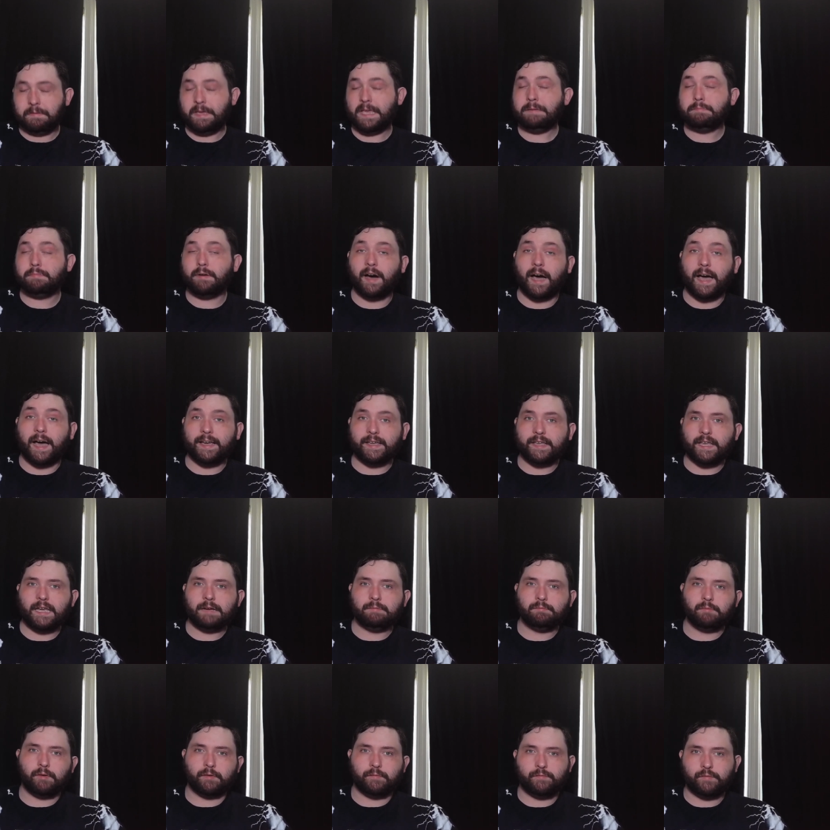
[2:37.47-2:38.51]
People like
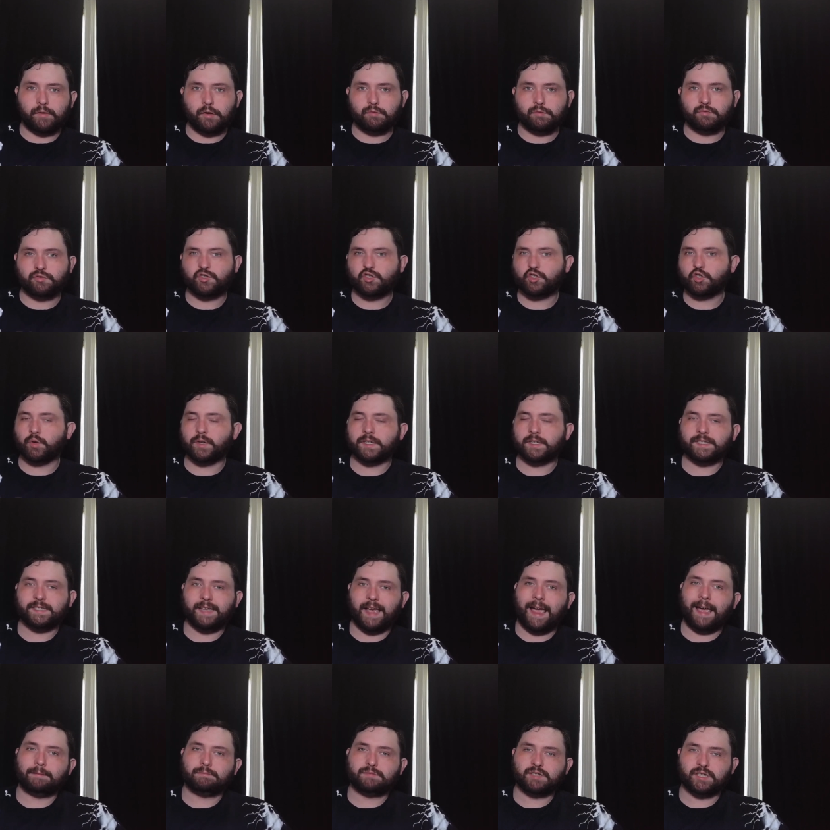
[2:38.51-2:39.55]
him refuse to
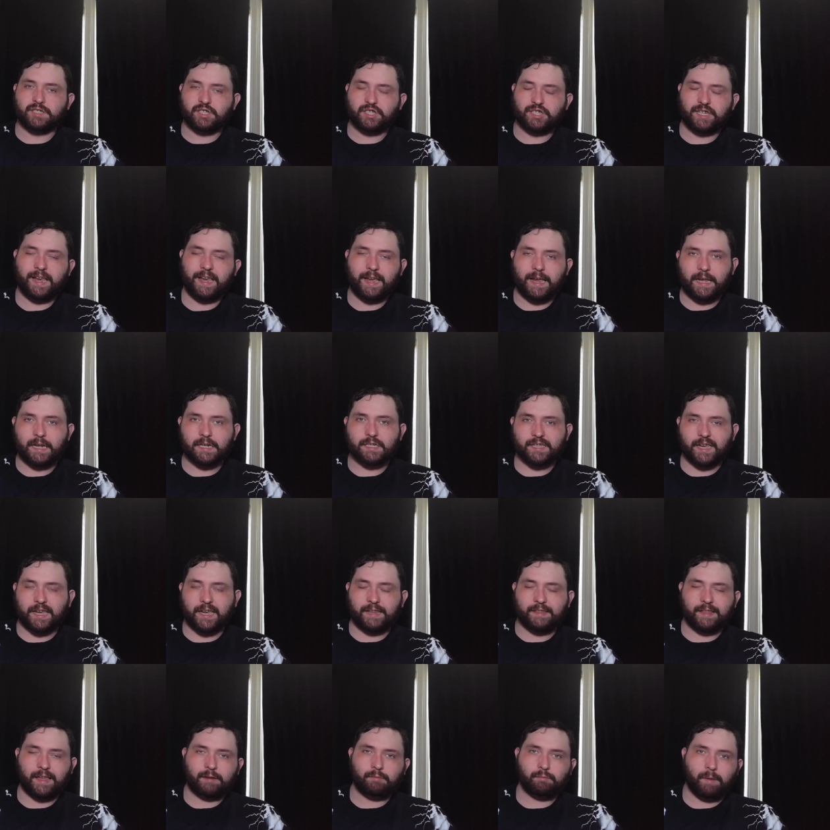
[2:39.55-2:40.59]
adapt to change
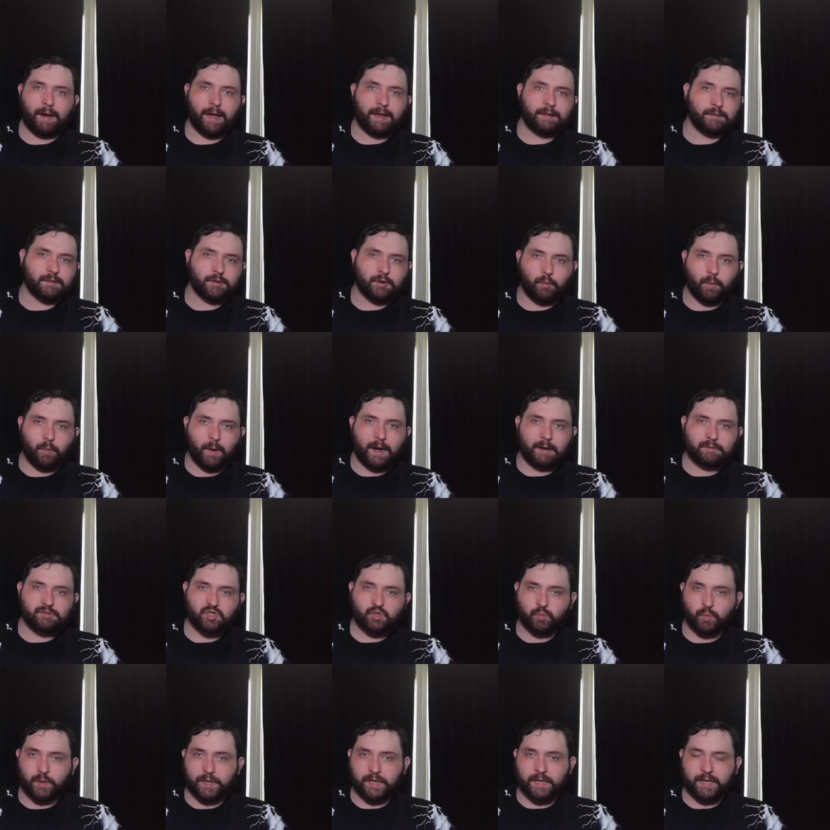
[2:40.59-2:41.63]
and they'd rather go out
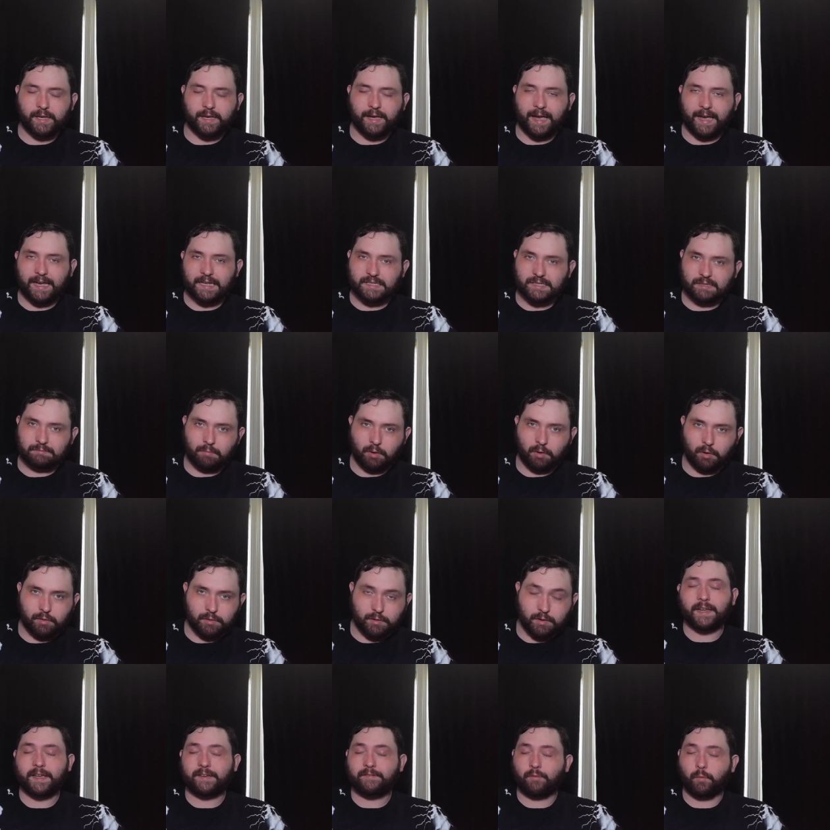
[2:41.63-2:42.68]
swinging as a
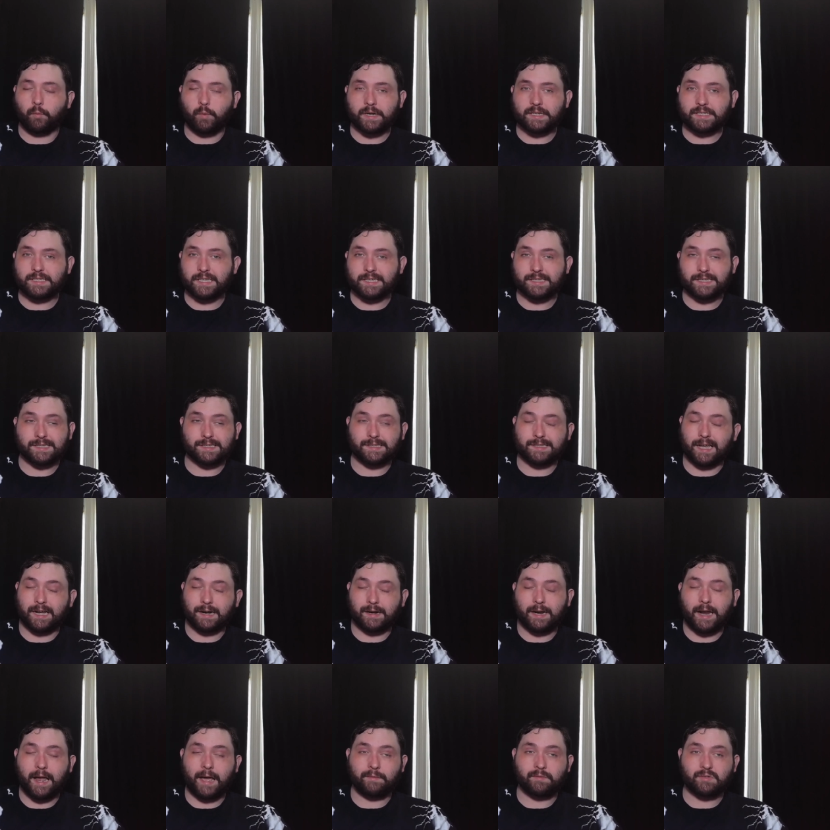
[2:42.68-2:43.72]
martyr. Nick Fuentes is not
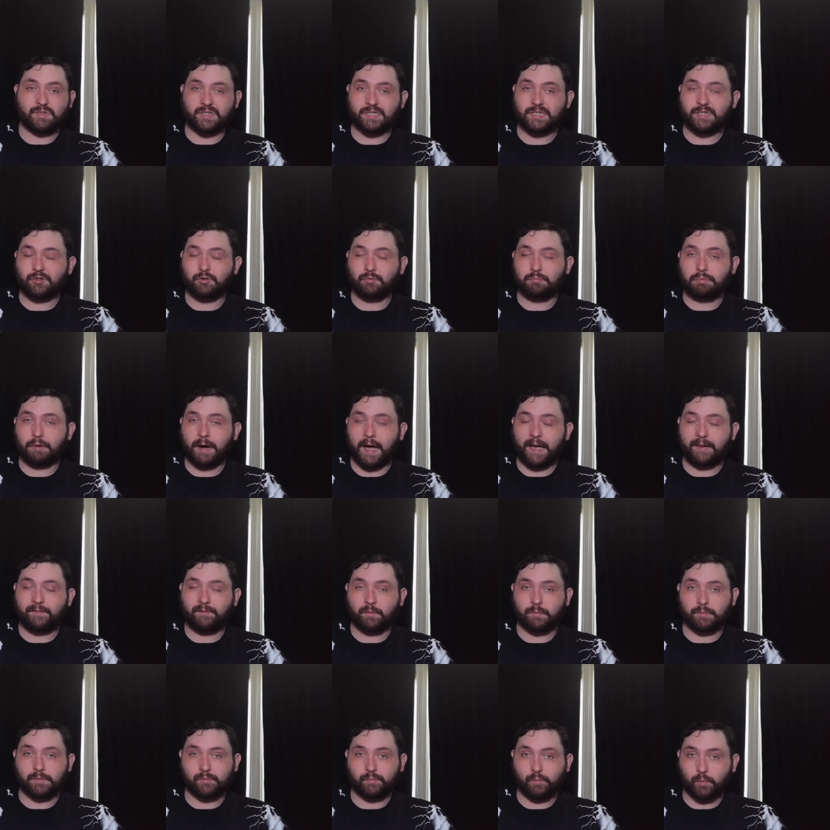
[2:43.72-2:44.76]
going to have a single
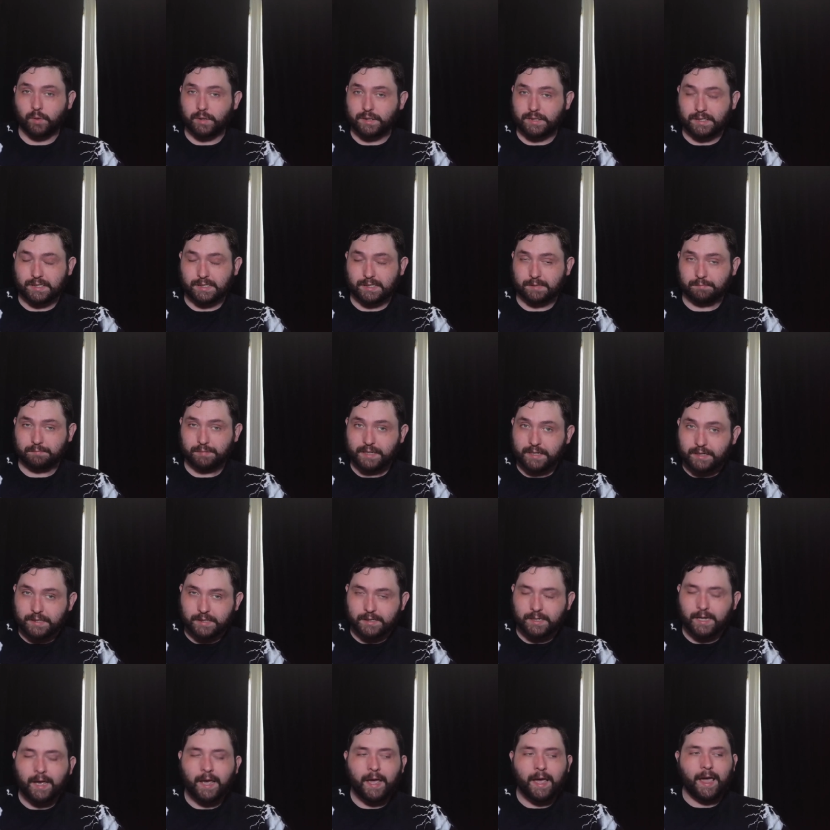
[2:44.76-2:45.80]
platform to voice his opinion.